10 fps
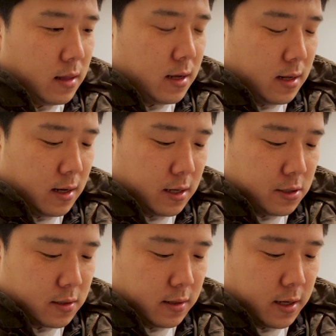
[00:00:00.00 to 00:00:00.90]
And then I can
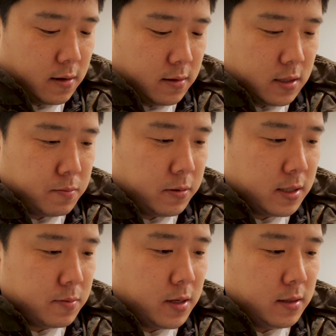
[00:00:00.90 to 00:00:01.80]
just click on this
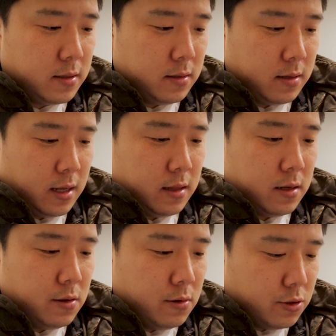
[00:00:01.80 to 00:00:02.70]
plus button and
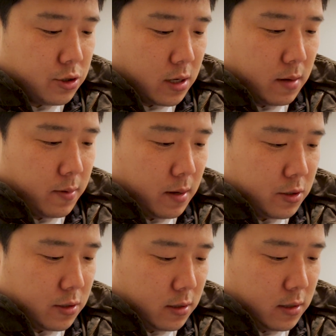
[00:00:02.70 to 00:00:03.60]
the new job, I'm
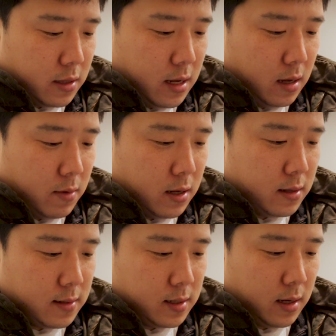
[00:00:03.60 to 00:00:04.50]
just gonna name
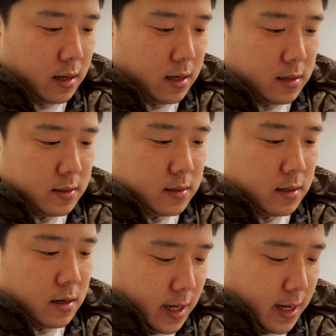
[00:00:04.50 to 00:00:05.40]
it as
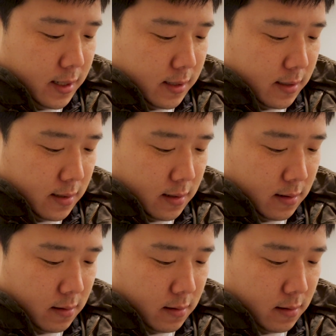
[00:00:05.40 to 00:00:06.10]
test